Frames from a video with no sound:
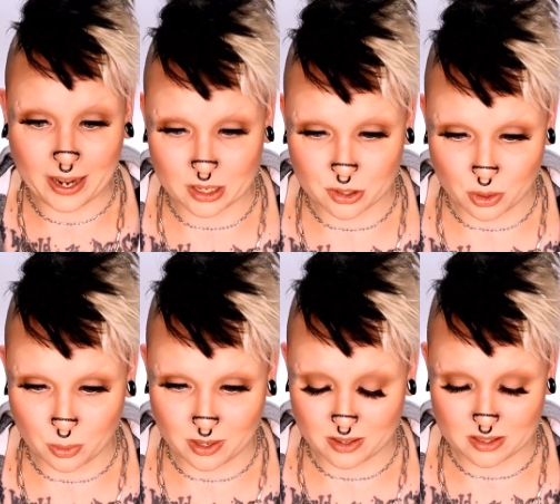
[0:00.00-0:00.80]
can
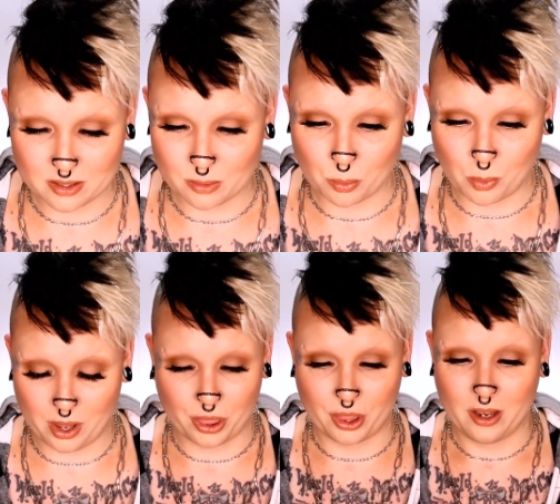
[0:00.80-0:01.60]
do this
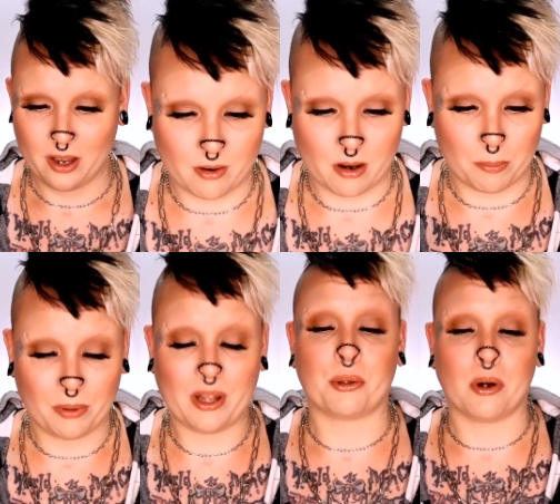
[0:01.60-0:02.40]
with a
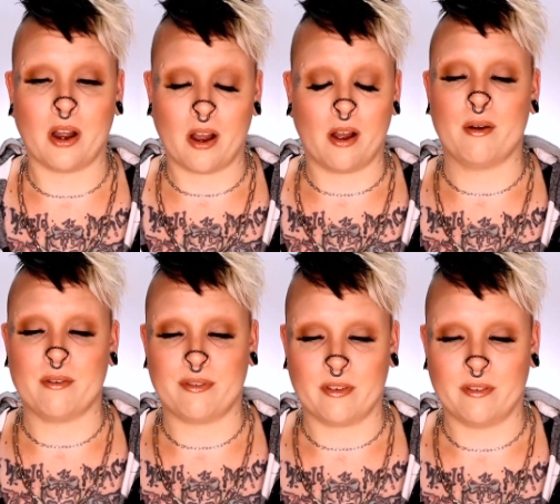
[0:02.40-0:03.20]
plethora
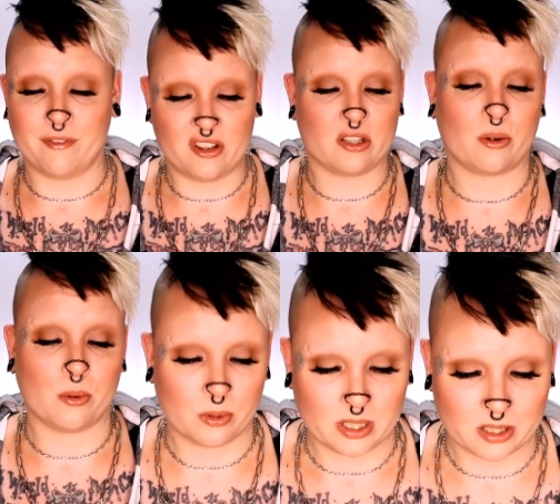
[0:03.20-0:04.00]
of
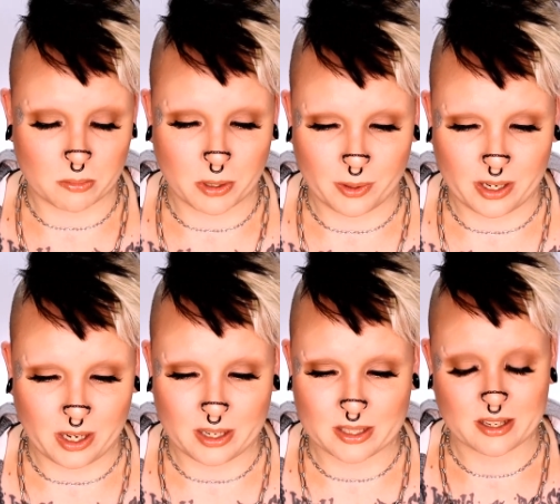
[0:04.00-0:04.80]
physical
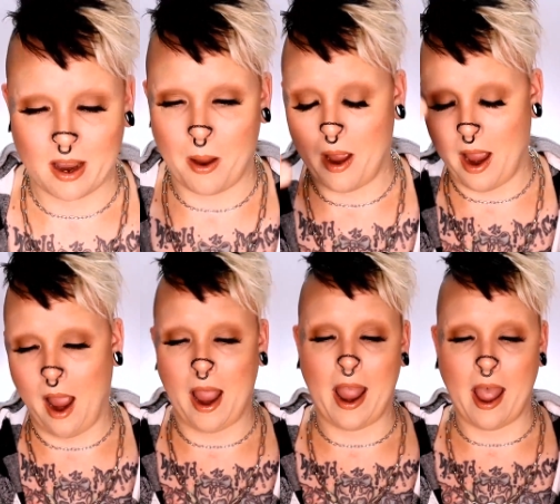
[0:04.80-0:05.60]
disabilities,
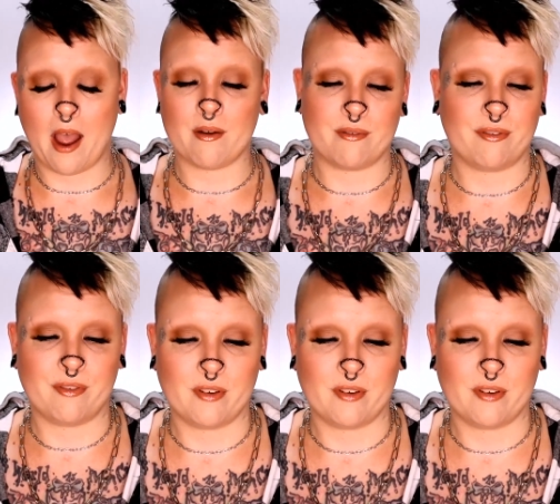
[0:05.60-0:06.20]
I have